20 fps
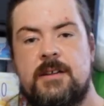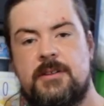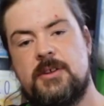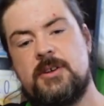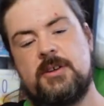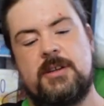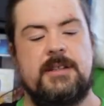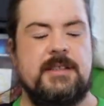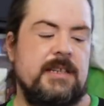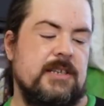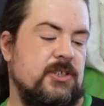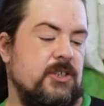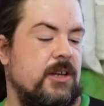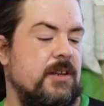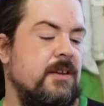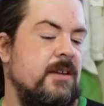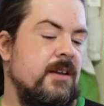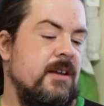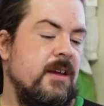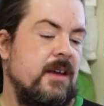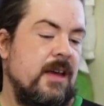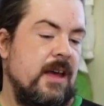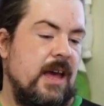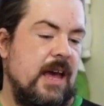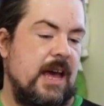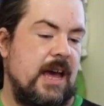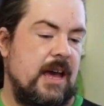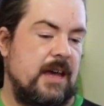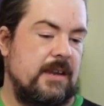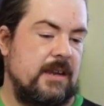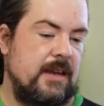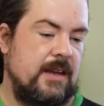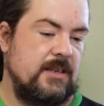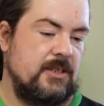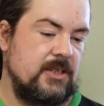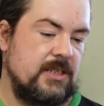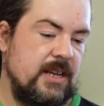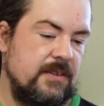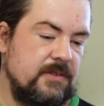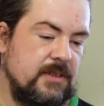3rd edition, and I
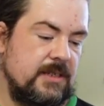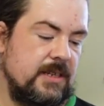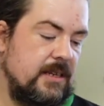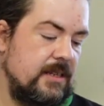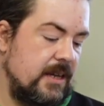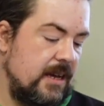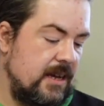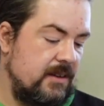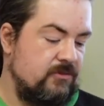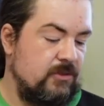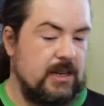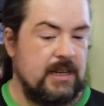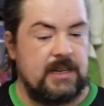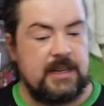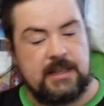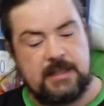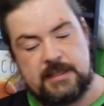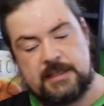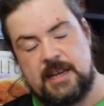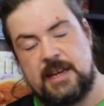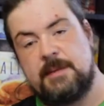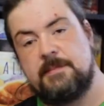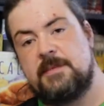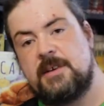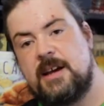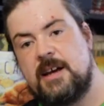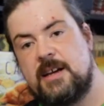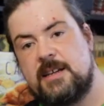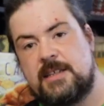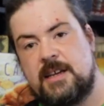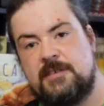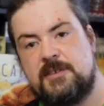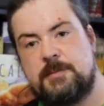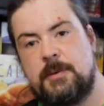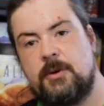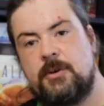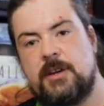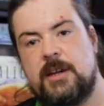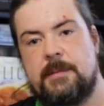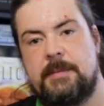just have to say that I really like this game, as I've spoken